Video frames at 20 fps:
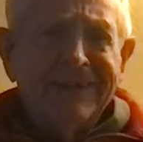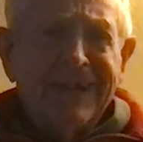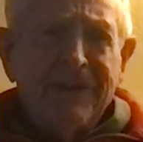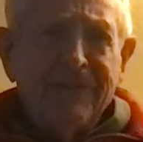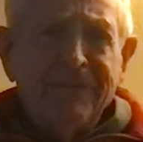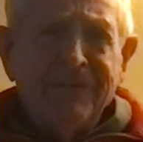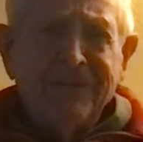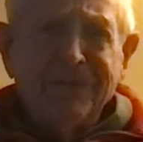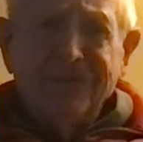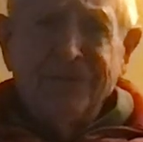I
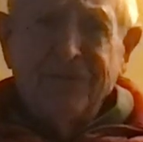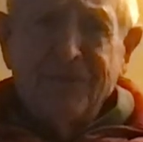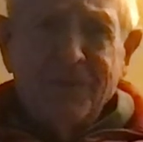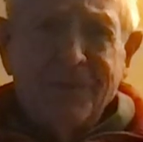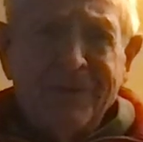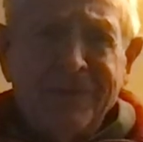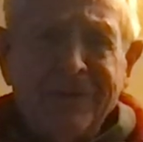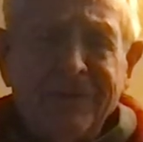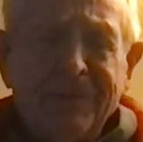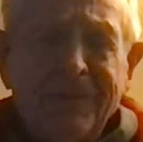feel so
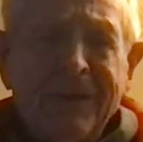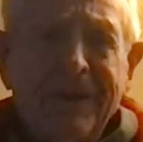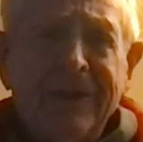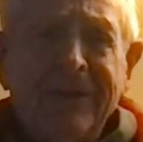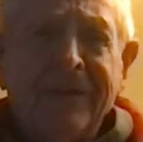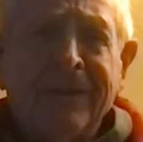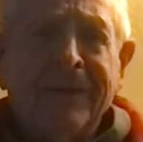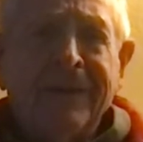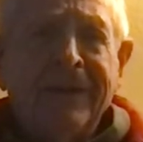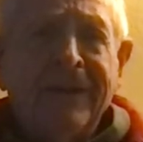much
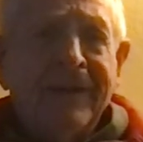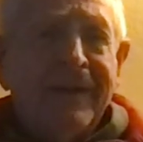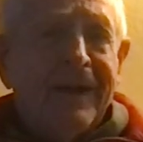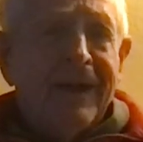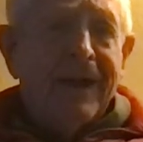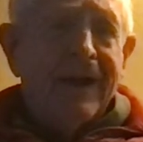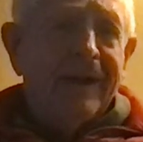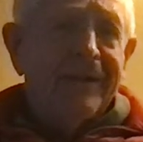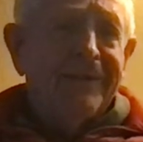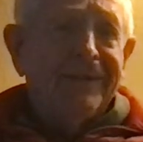better."
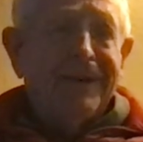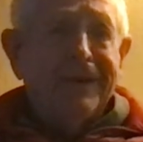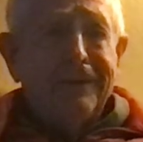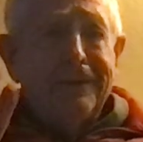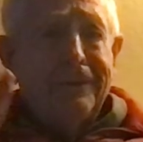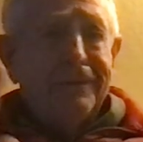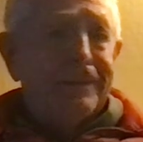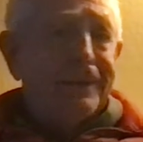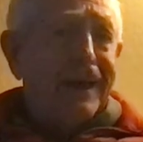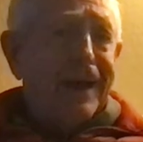I said,
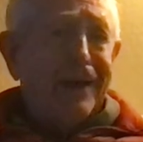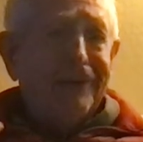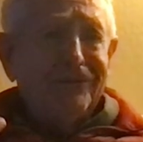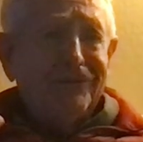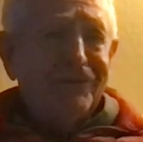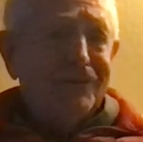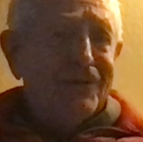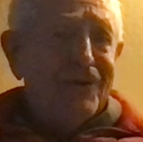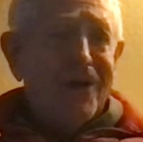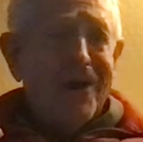
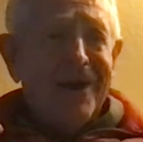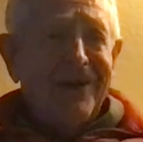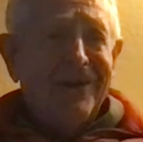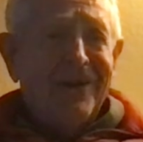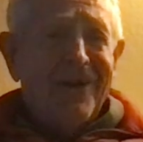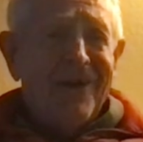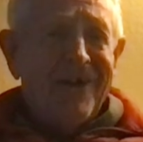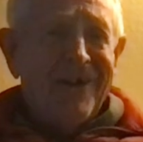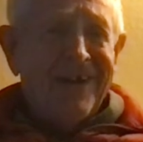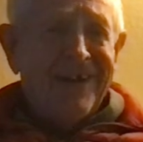"That's not
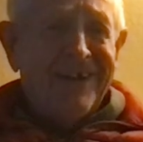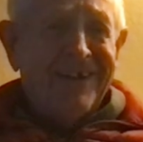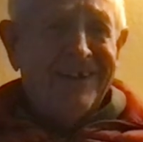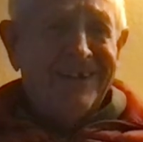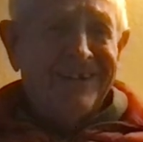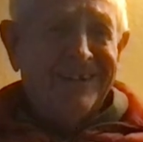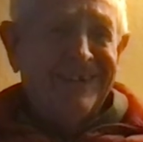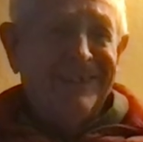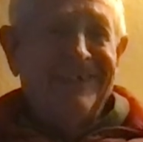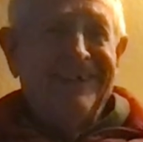
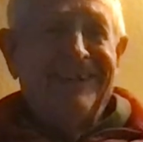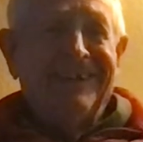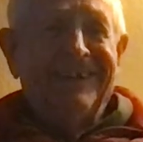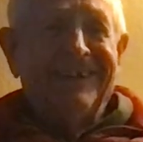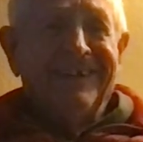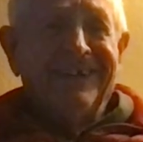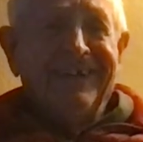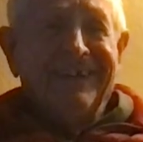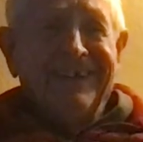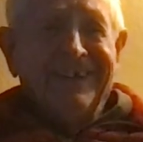all.
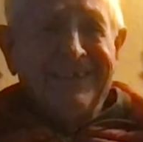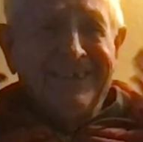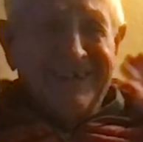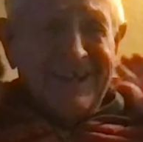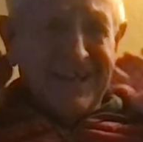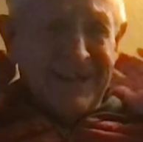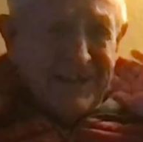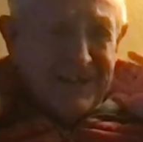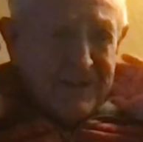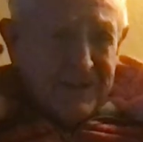
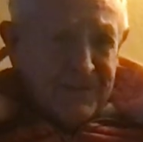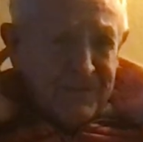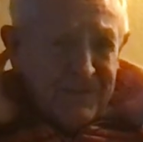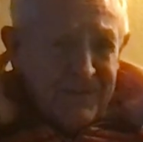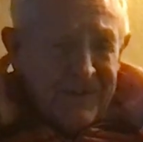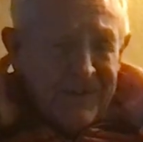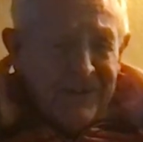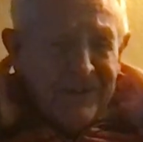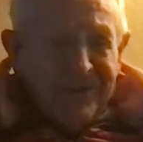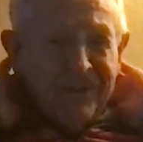Take your
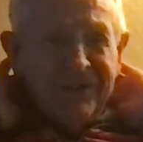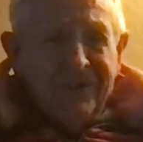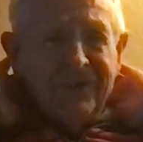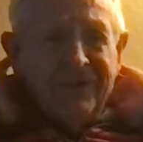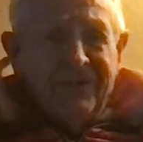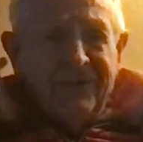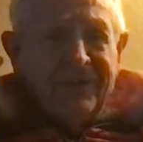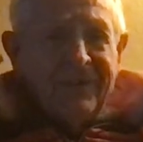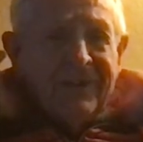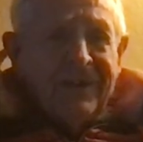
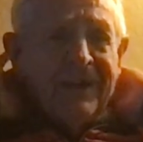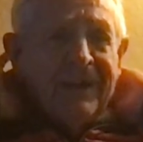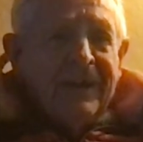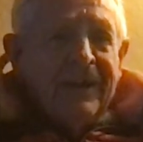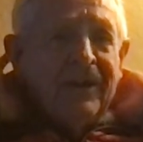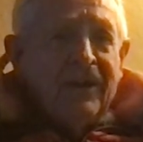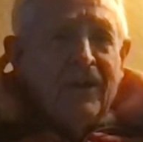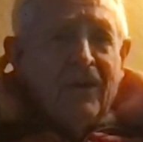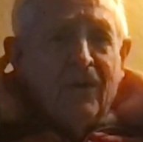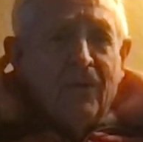fingers,
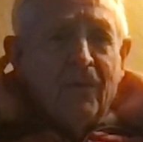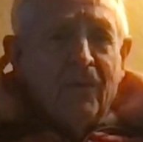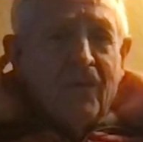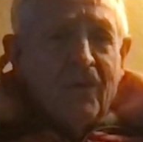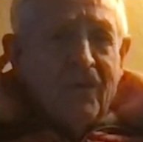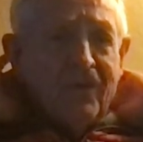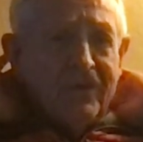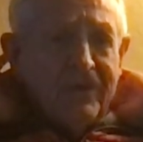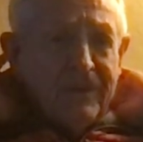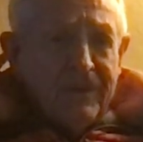
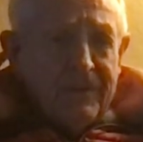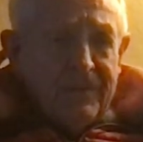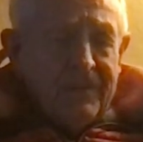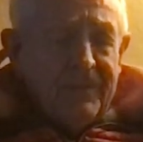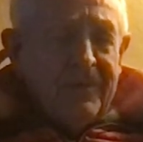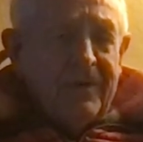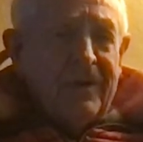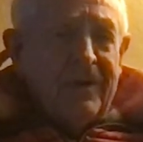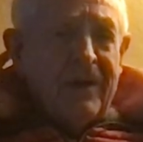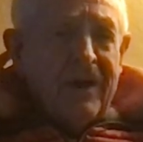roll them
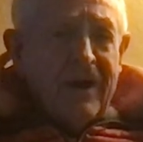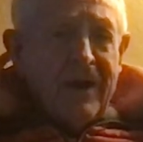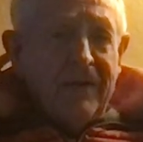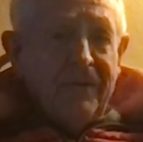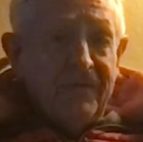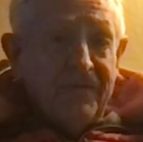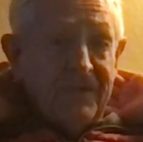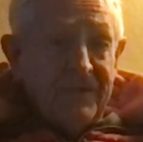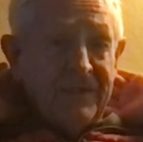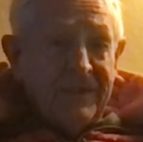off
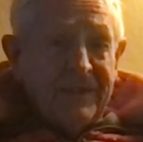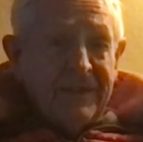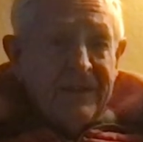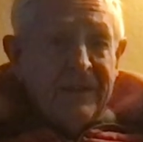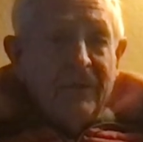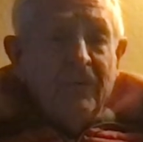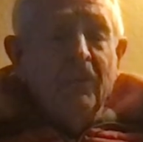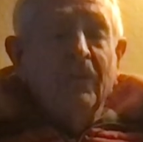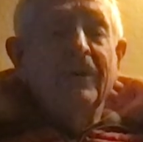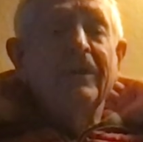
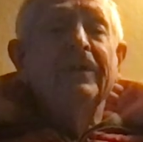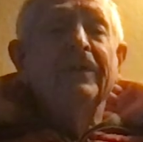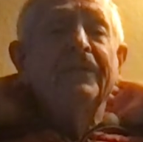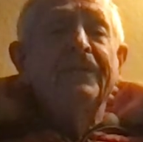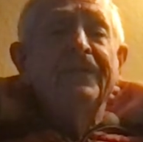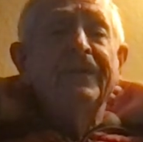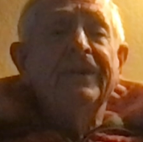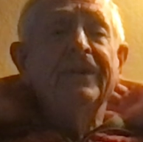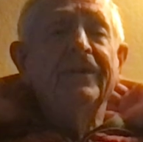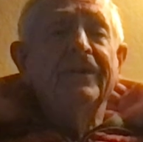where you
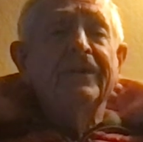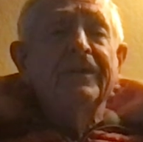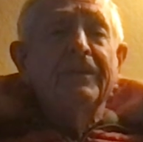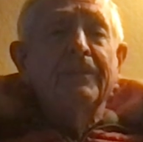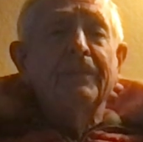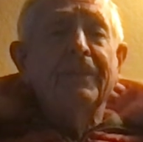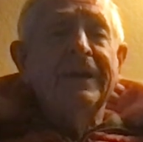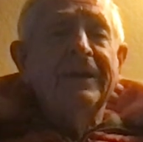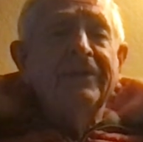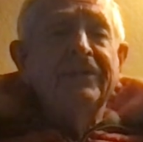feel the
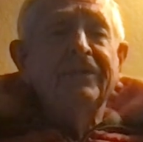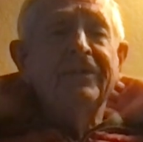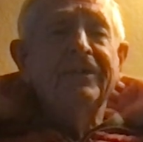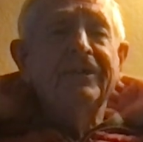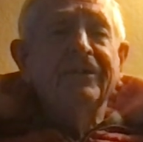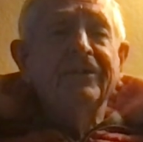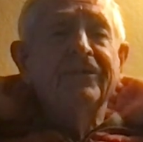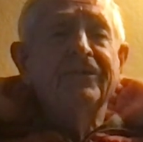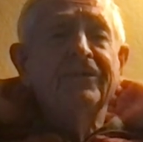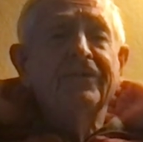base of
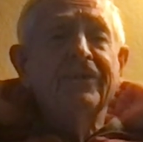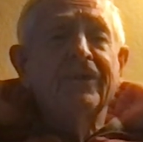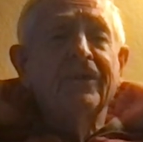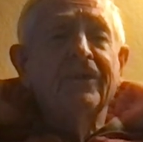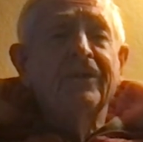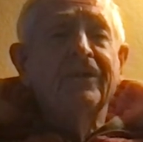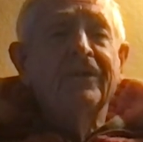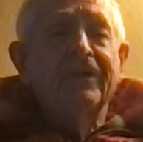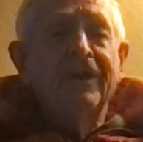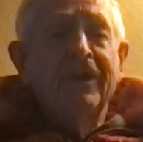your
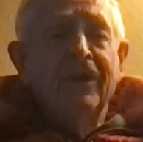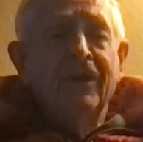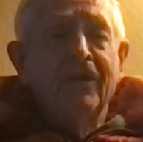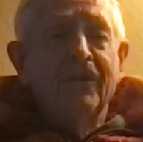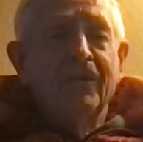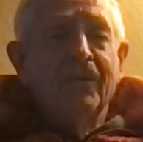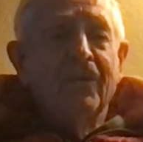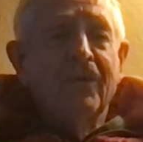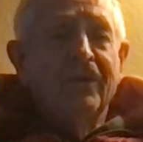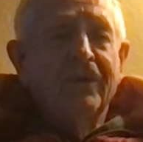skull,
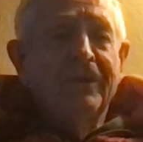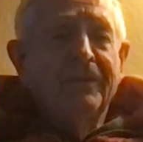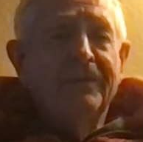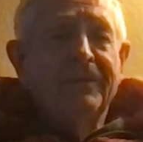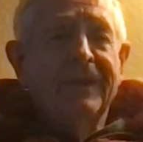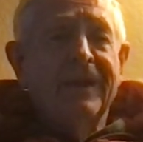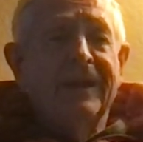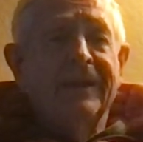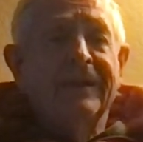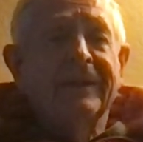roll them
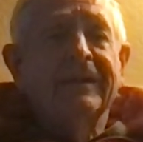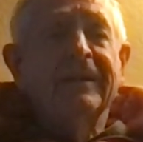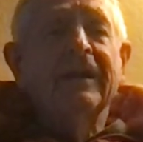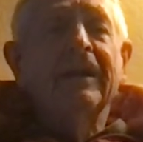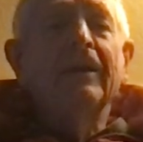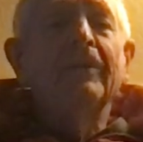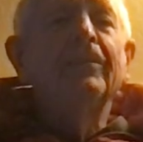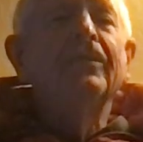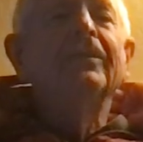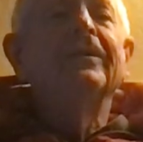down a
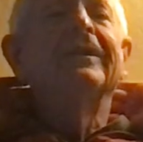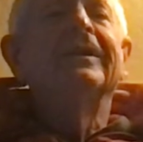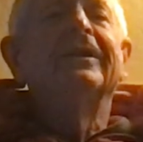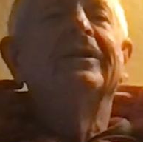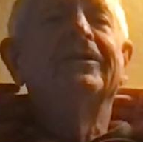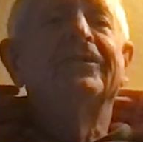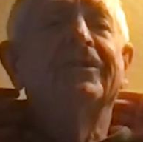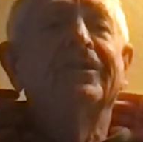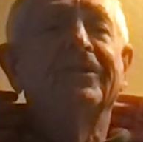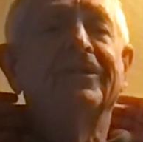couple
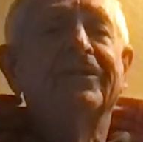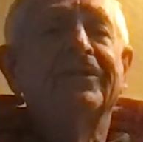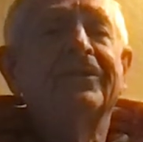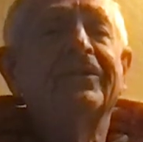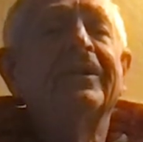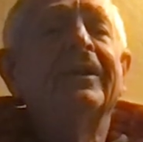inches.